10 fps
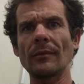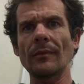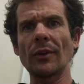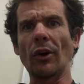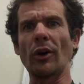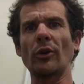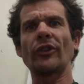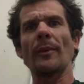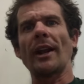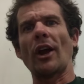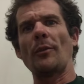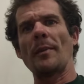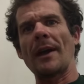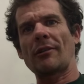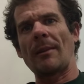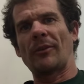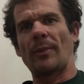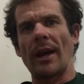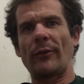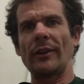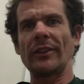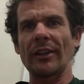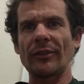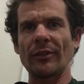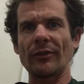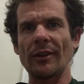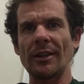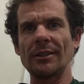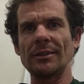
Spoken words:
God also made opium. That crap is bad for exhaustion. Right.